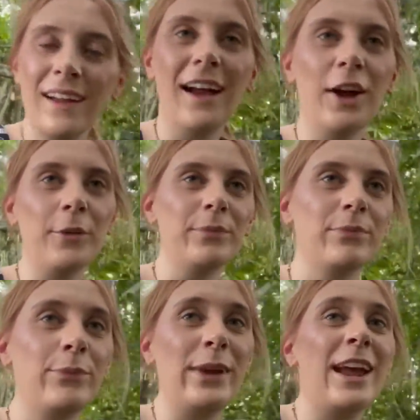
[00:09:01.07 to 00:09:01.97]

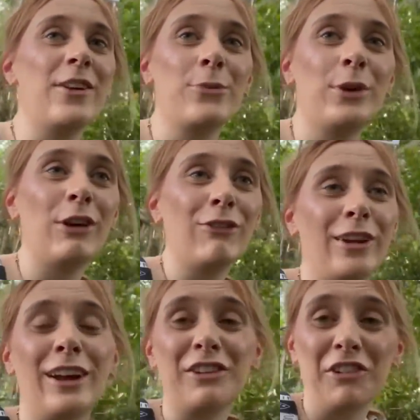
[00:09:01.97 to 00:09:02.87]
But yeah, no, it's been great that
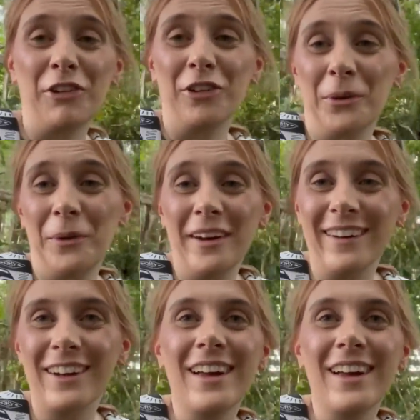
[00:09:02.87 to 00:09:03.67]
I got to hold a koala.